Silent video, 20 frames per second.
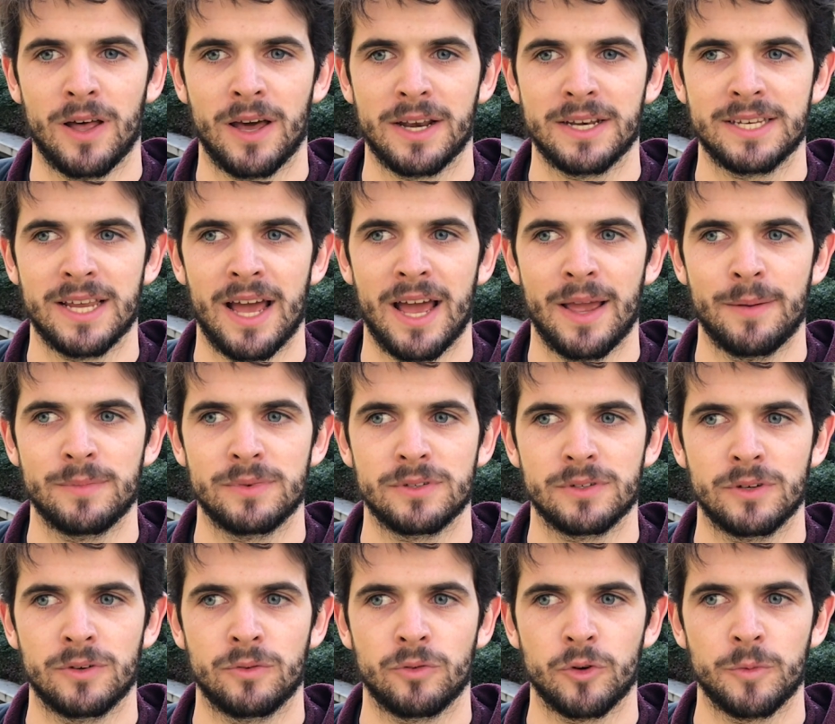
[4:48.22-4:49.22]
lot of
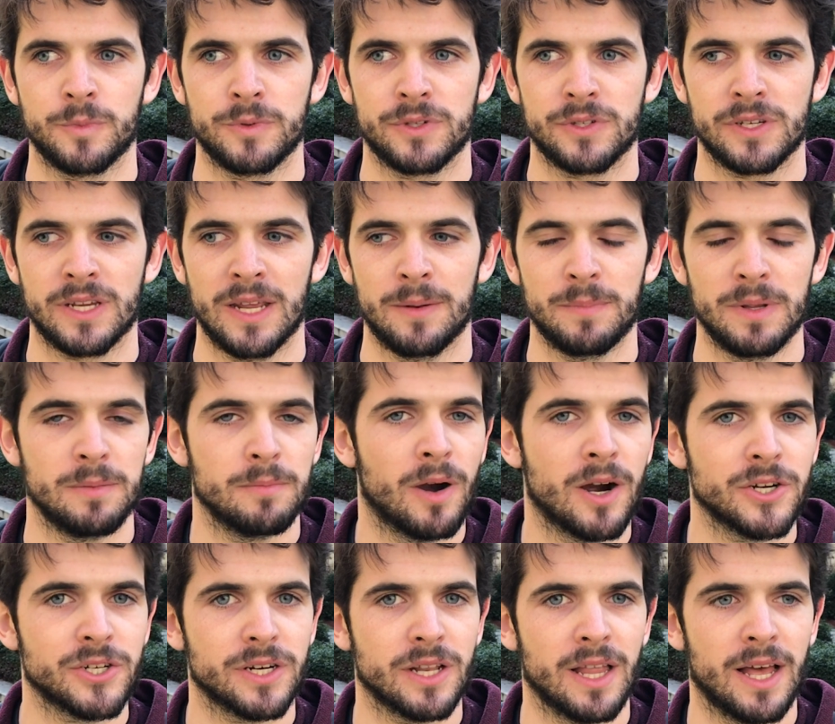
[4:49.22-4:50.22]
times groups can be
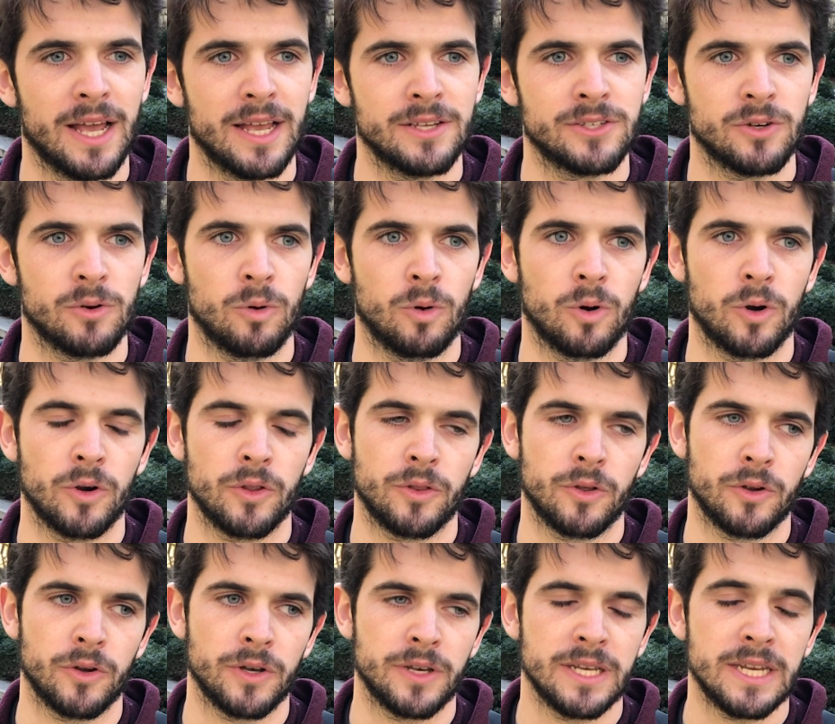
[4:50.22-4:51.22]
marginalized or
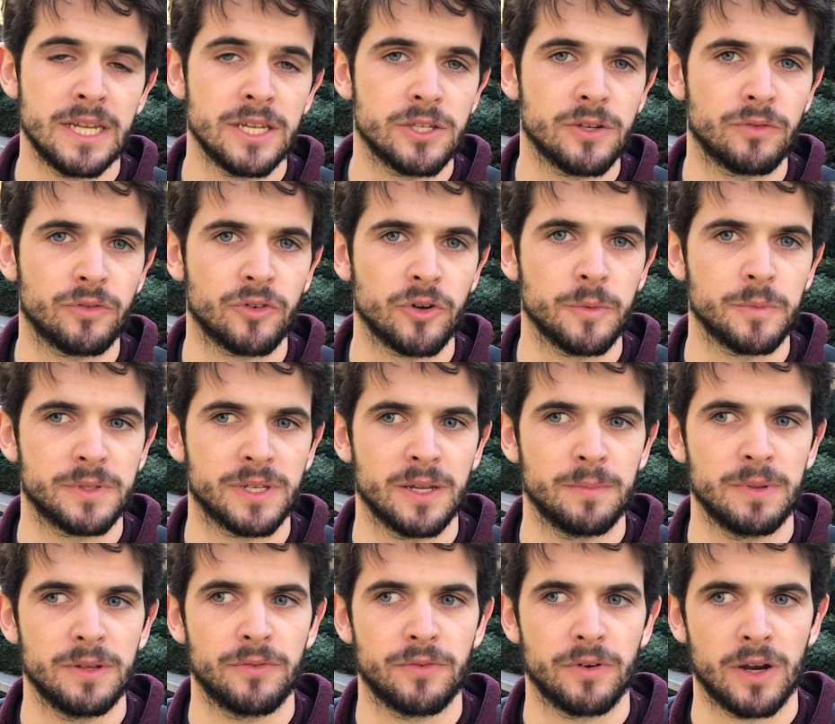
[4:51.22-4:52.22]
the needs of groups can
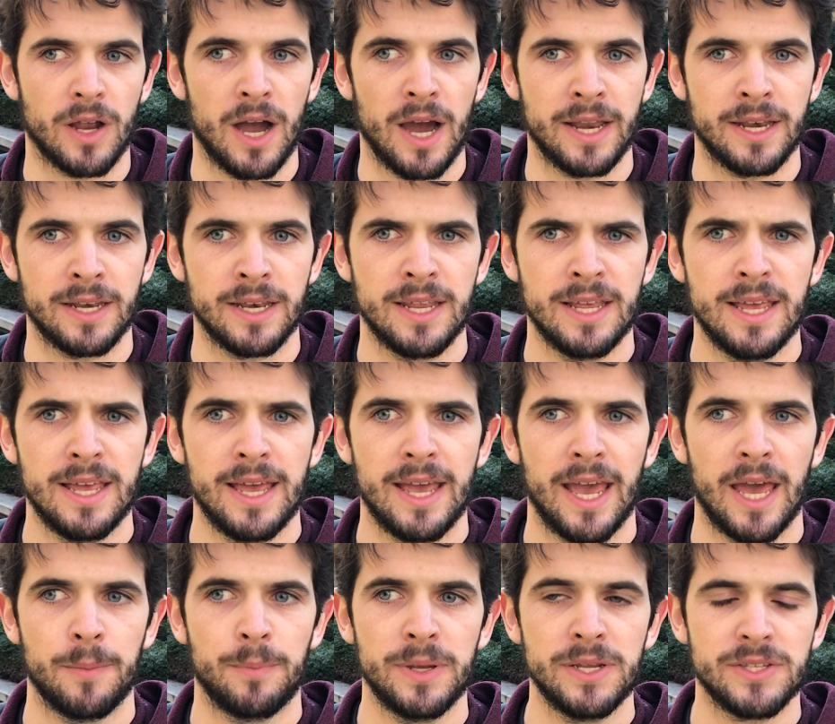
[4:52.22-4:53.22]
be forgotten,
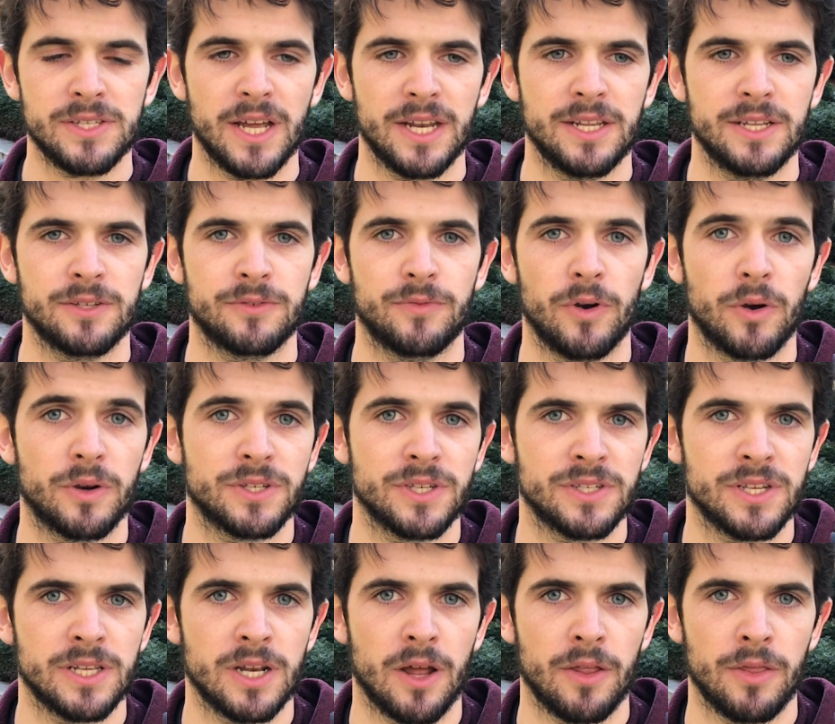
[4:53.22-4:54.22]
and peace studies
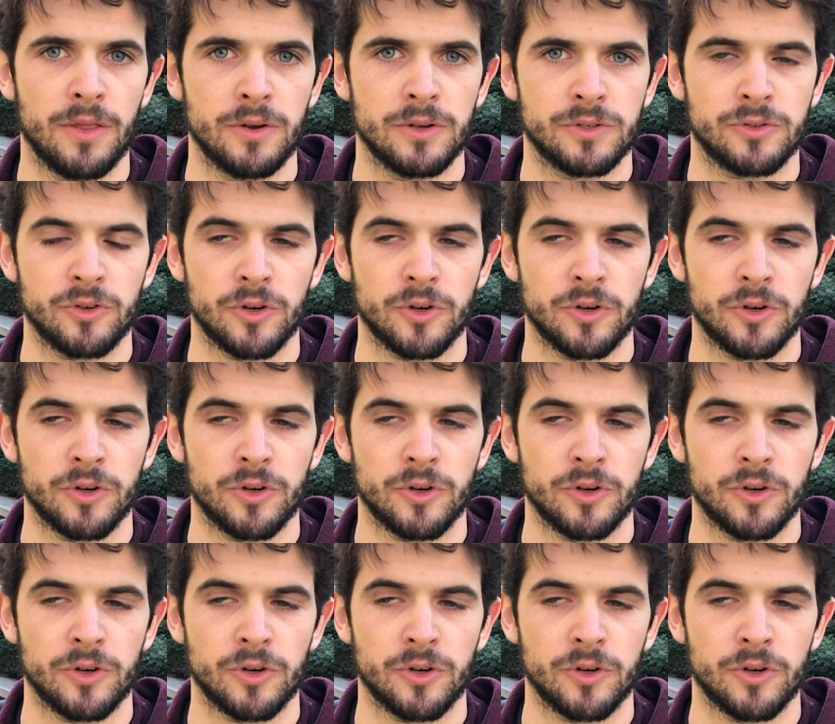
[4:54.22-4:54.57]
focuses in on those